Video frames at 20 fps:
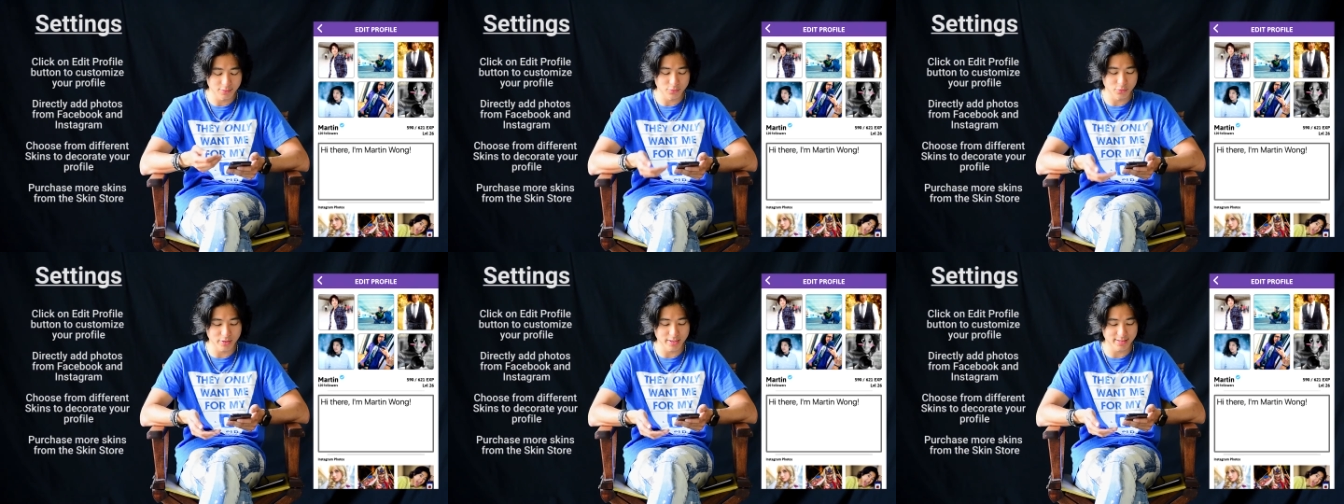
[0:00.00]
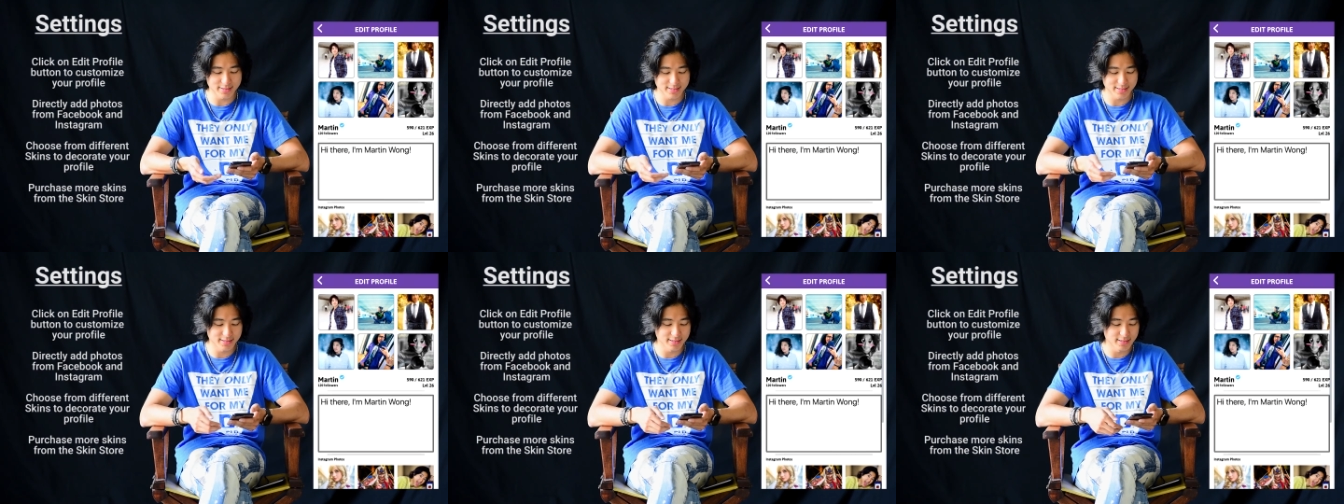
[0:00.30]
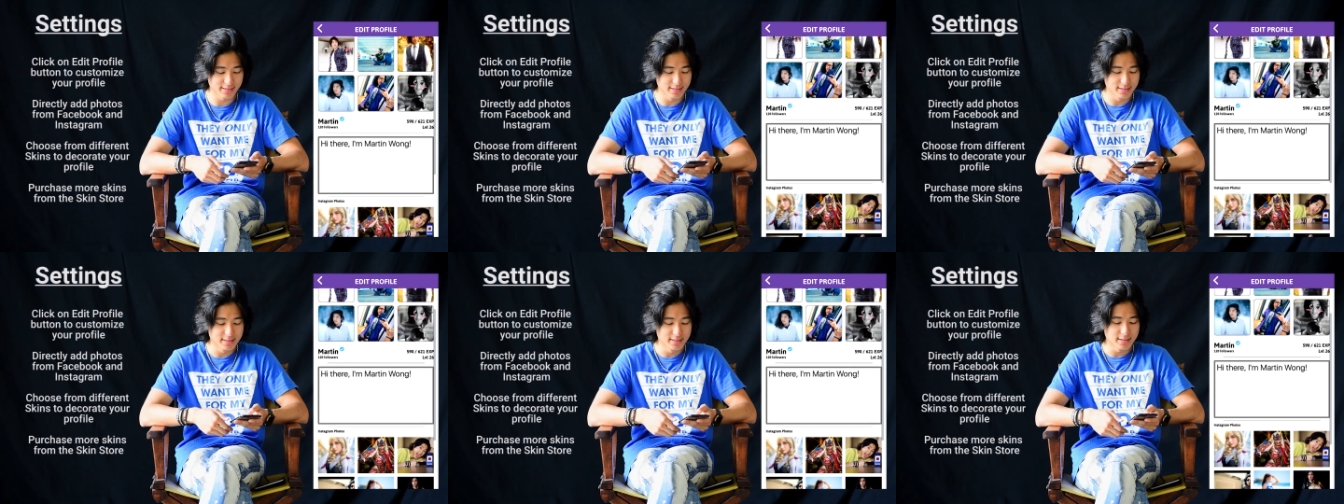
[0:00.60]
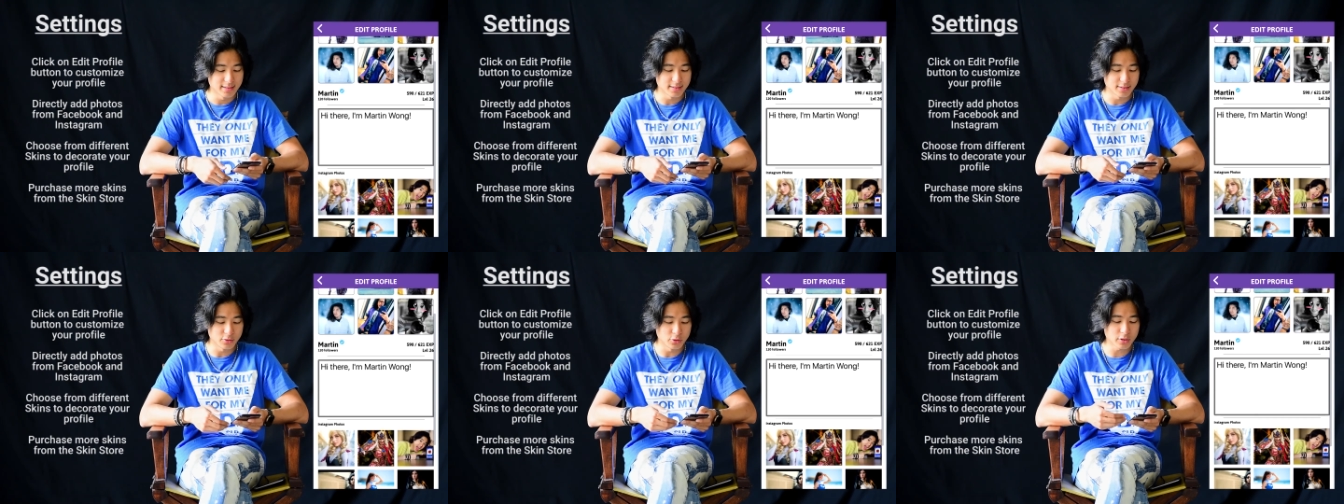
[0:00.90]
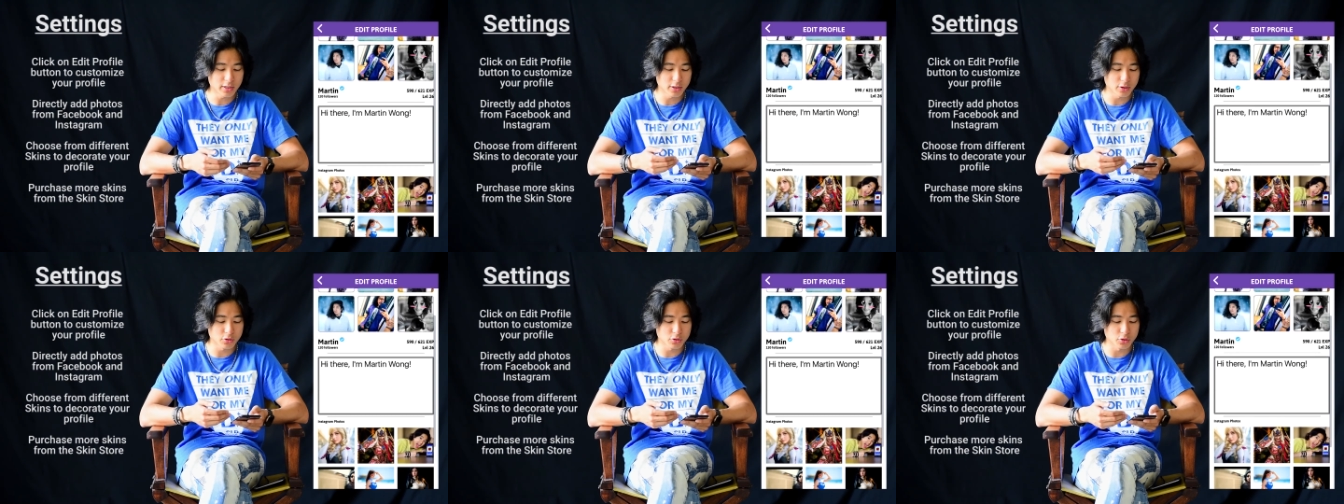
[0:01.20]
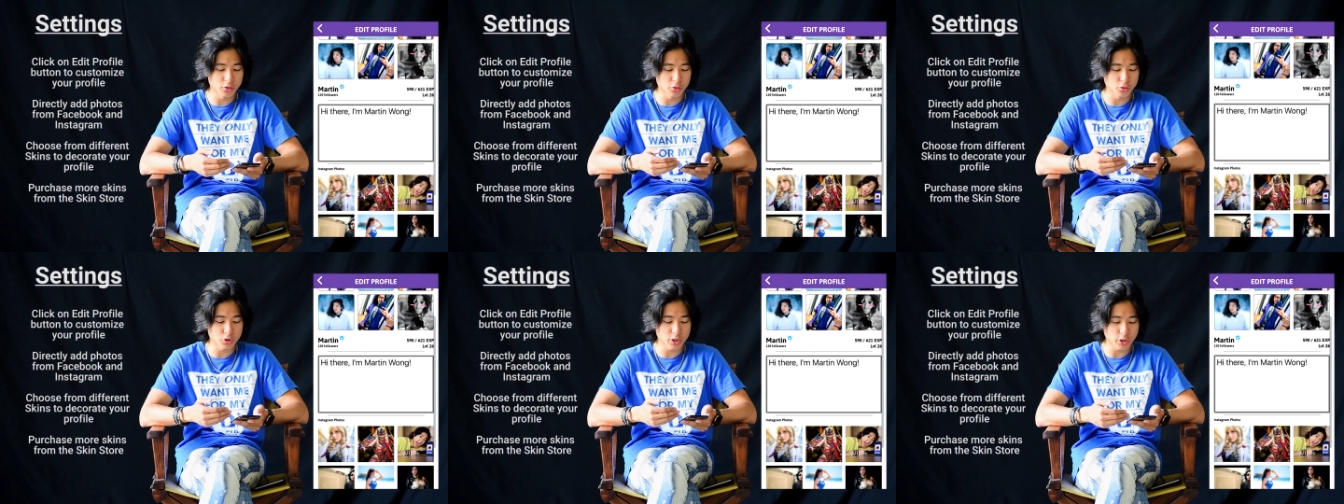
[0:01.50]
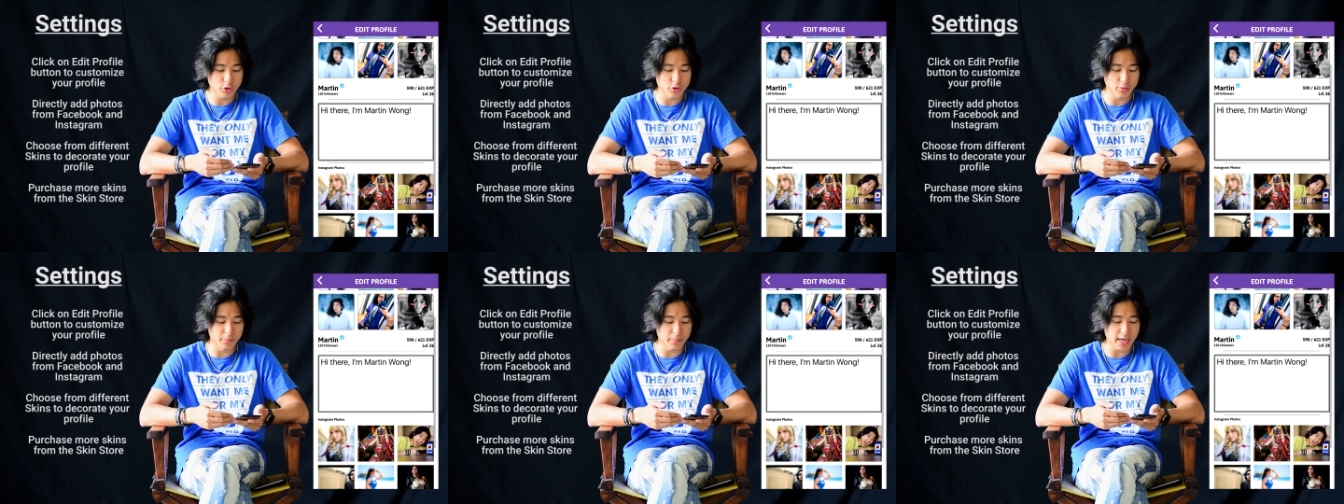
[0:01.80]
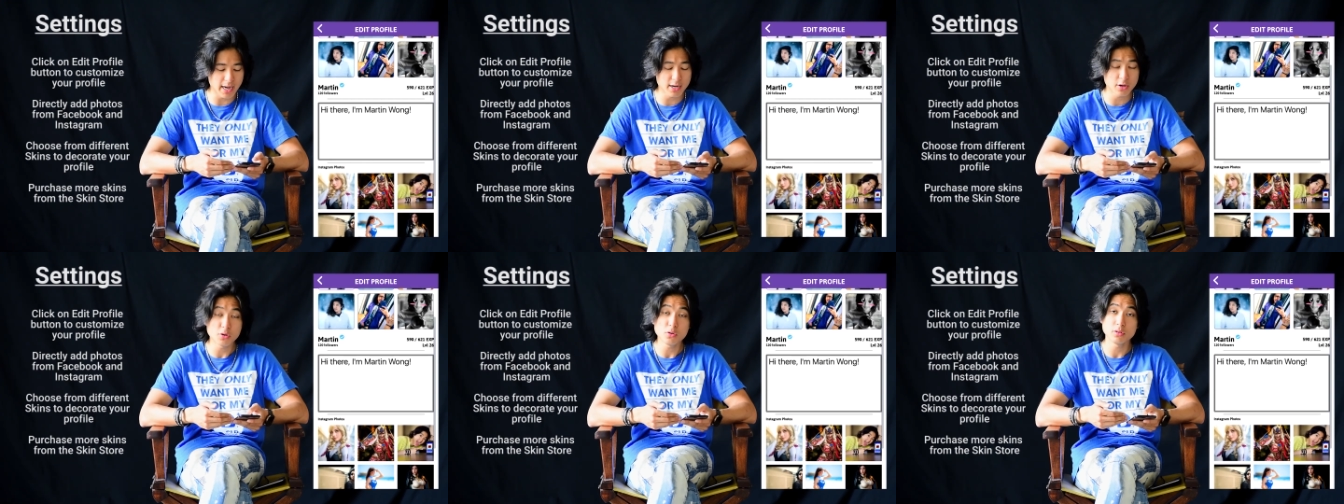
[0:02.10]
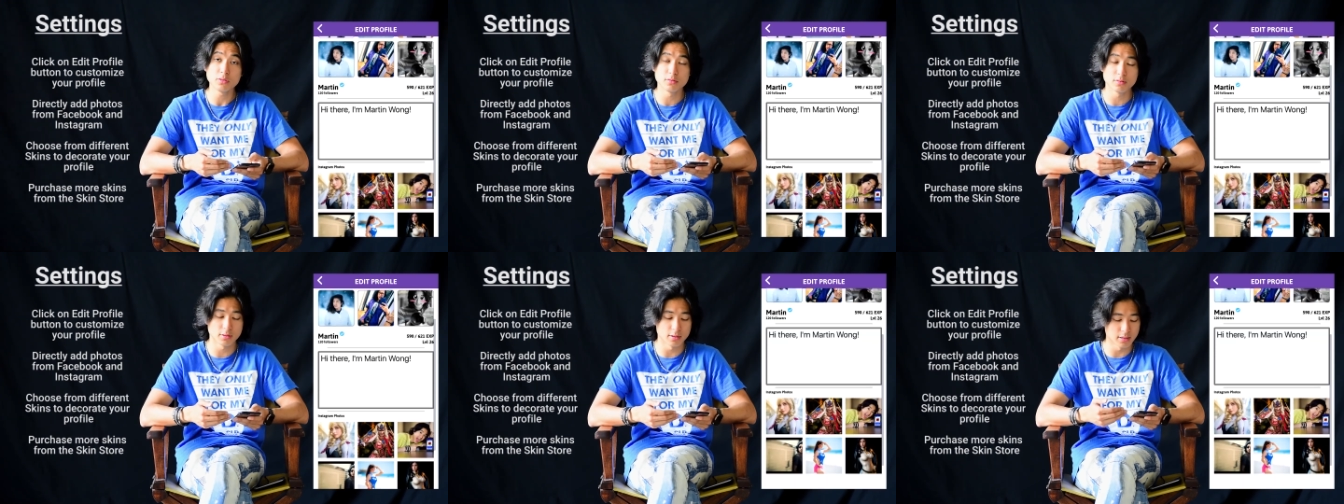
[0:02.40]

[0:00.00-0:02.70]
Great. You can also change your bio,